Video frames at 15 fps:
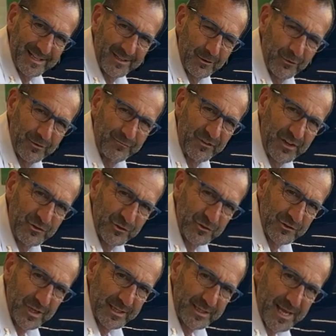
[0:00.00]
and little features
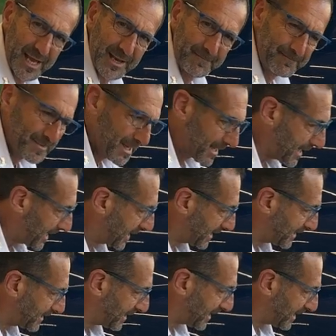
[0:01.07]
like that.
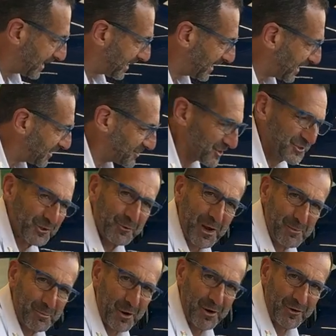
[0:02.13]
And it's just a
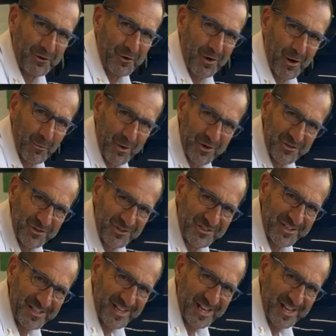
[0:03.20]
great part of the car. I wanted you to see